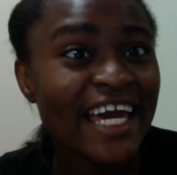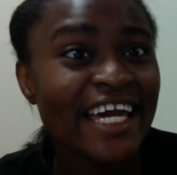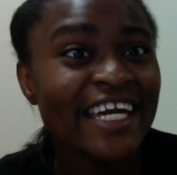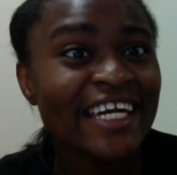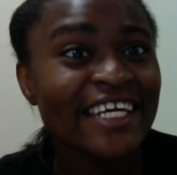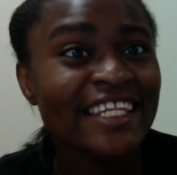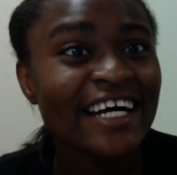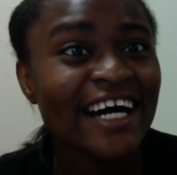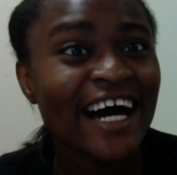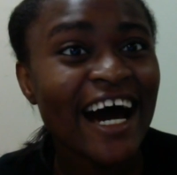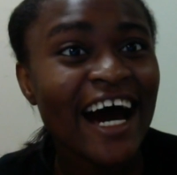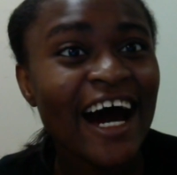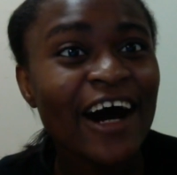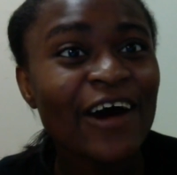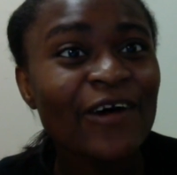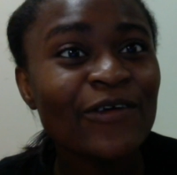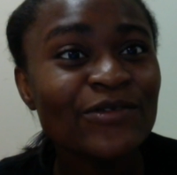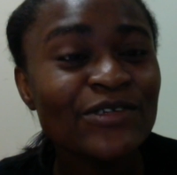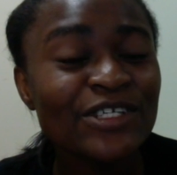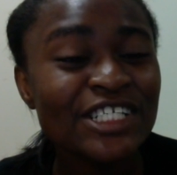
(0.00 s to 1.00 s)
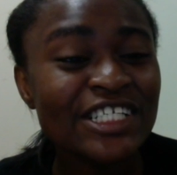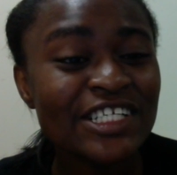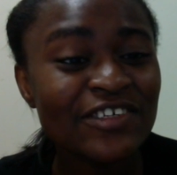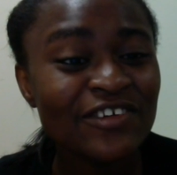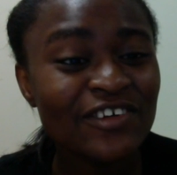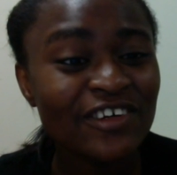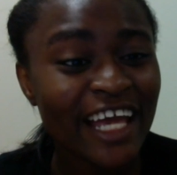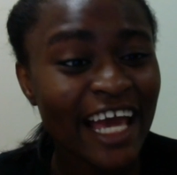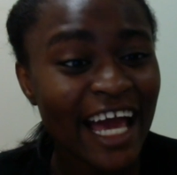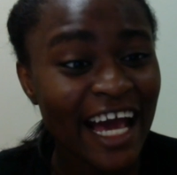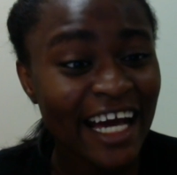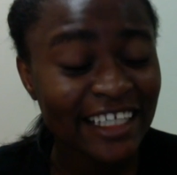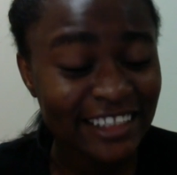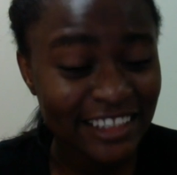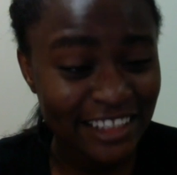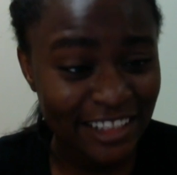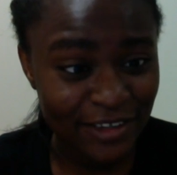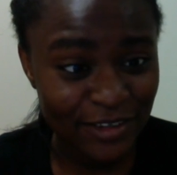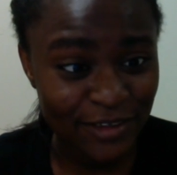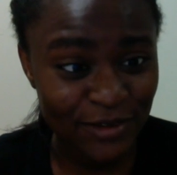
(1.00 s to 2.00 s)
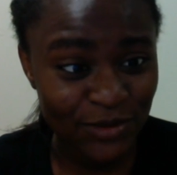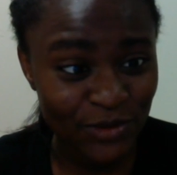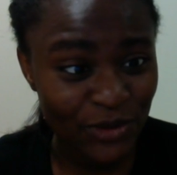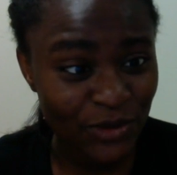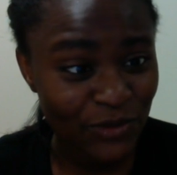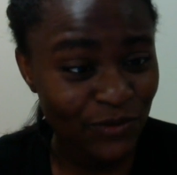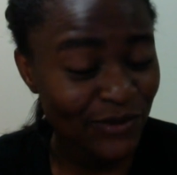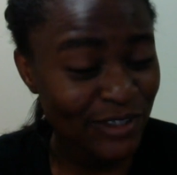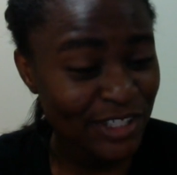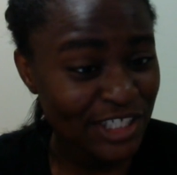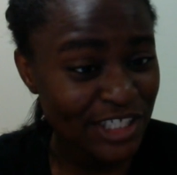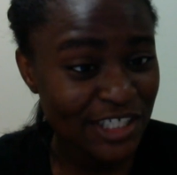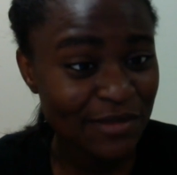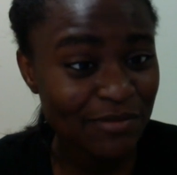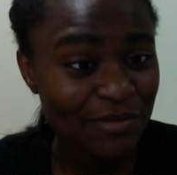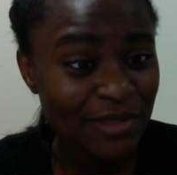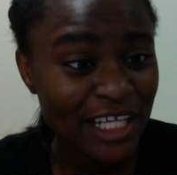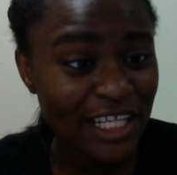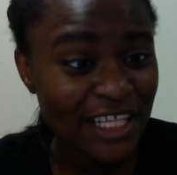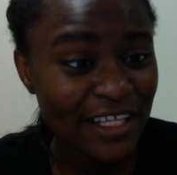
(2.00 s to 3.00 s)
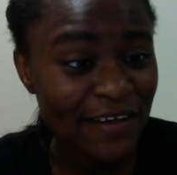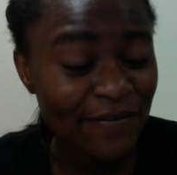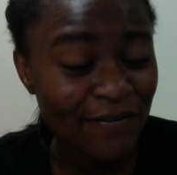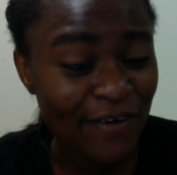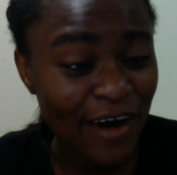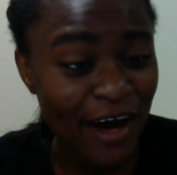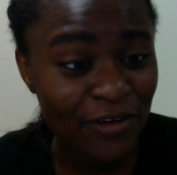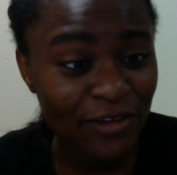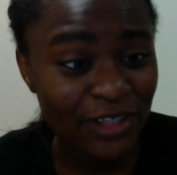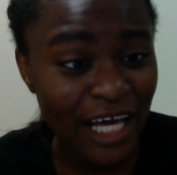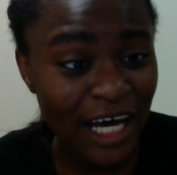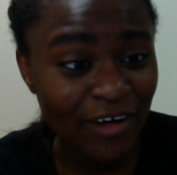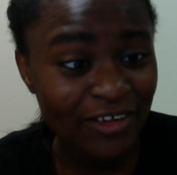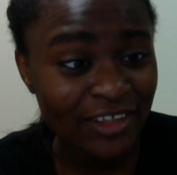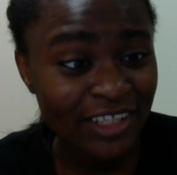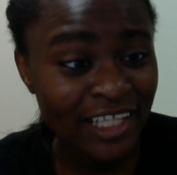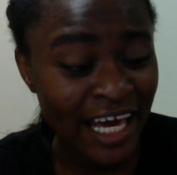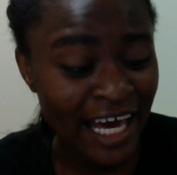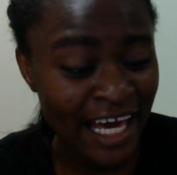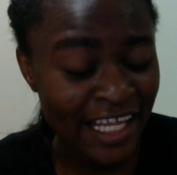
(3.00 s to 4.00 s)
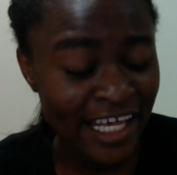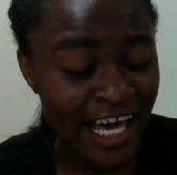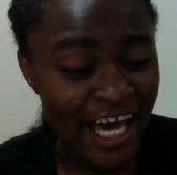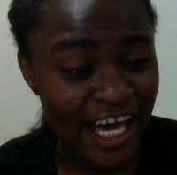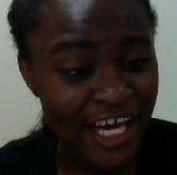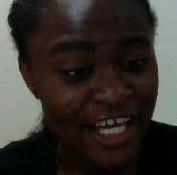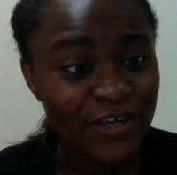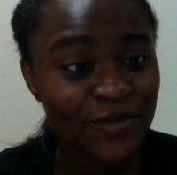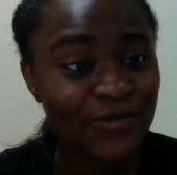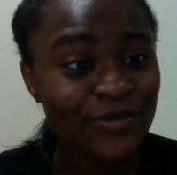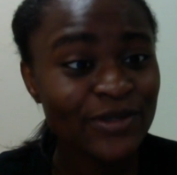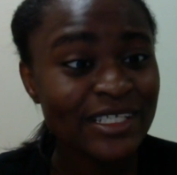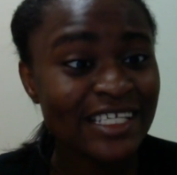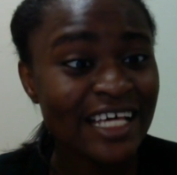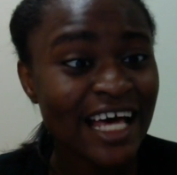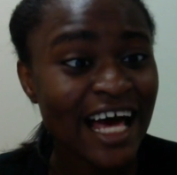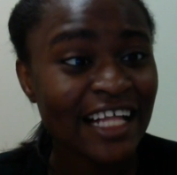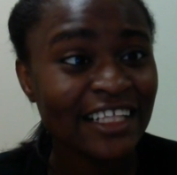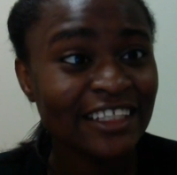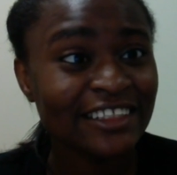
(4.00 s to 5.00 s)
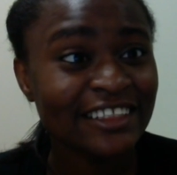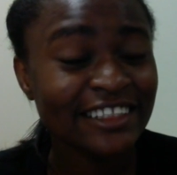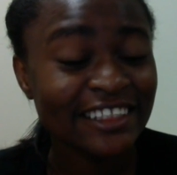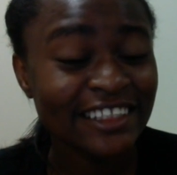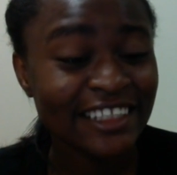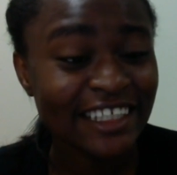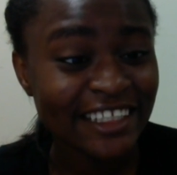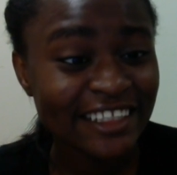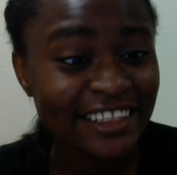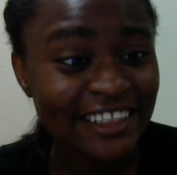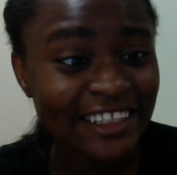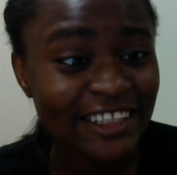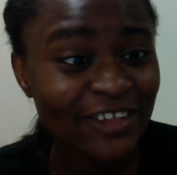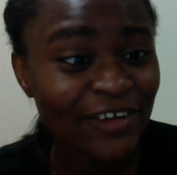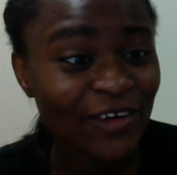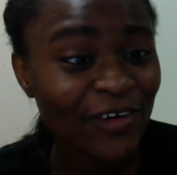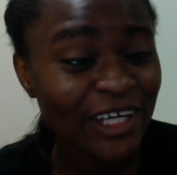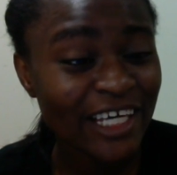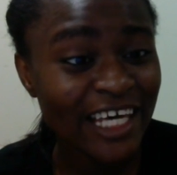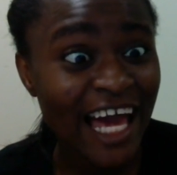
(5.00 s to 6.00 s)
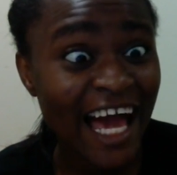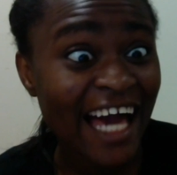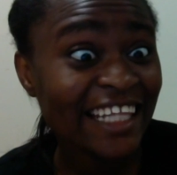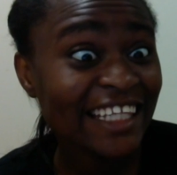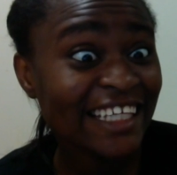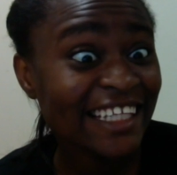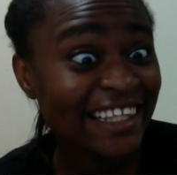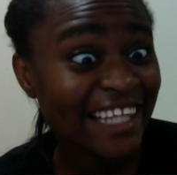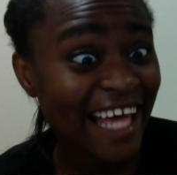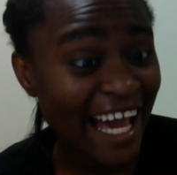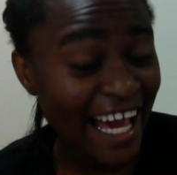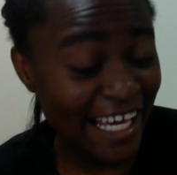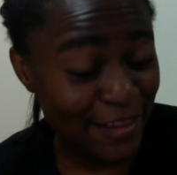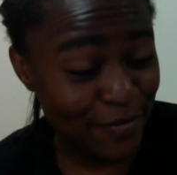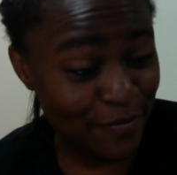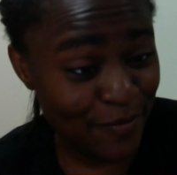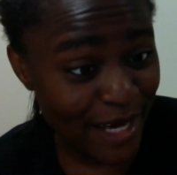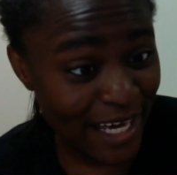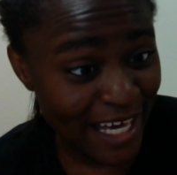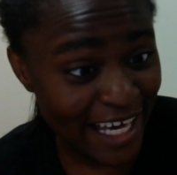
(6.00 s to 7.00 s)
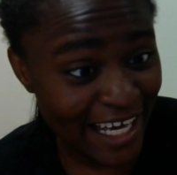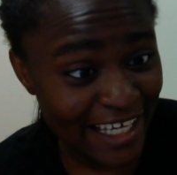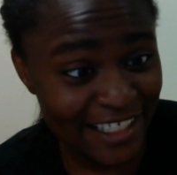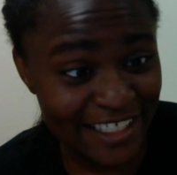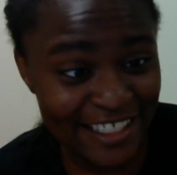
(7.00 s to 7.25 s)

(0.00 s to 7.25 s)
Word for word: and how she reacted to it when she immediately found out that he was hallucinating or he had a nightmare.